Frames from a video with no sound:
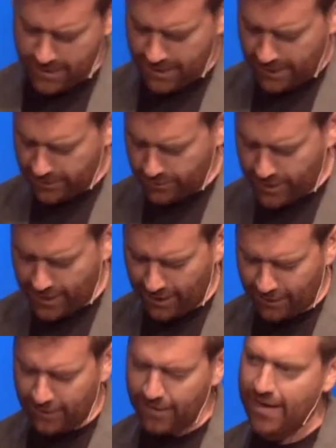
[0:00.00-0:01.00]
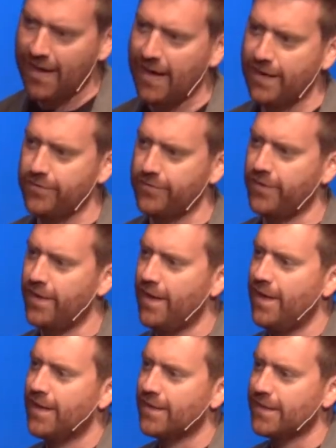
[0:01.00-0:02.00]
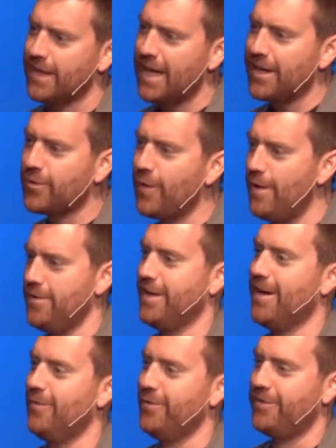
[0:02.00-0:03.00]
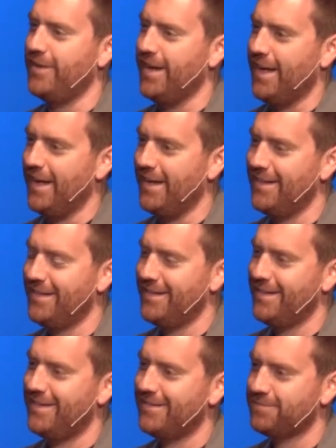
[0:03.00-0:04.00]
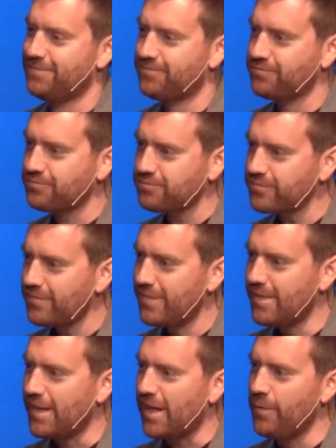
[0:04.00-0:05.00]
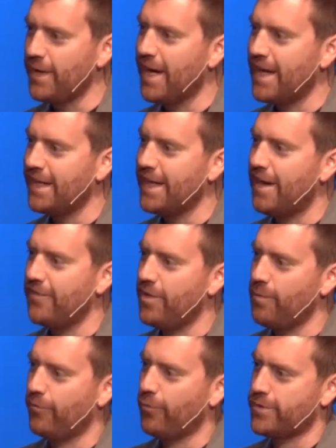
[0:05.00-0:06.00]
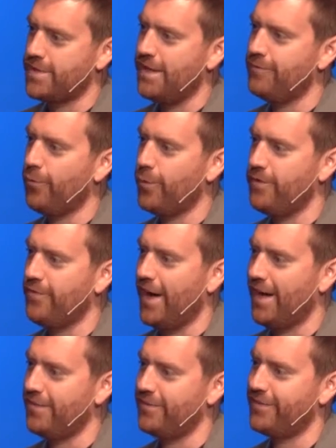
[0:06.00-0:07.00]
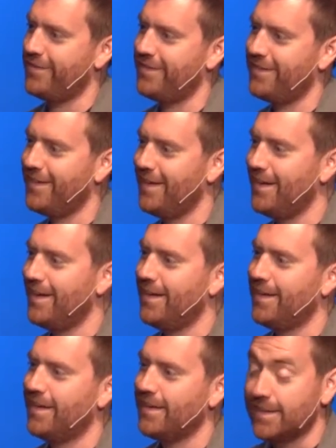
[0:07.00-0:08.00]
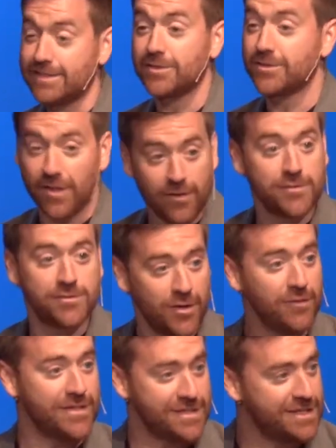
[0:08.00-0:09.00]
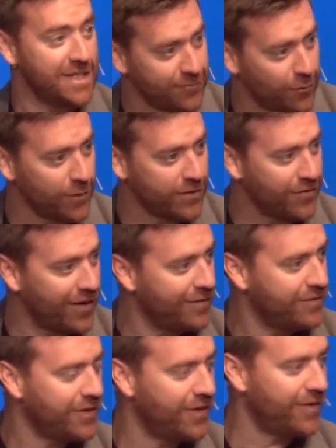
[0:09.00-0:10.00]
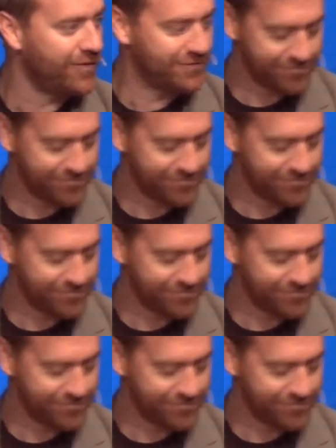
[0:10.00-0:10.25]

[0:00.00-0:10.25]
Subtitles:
Because we got a lot of ground to cover today. And we got to get out of here before 10:45. Because there's another service at 10:45, you know.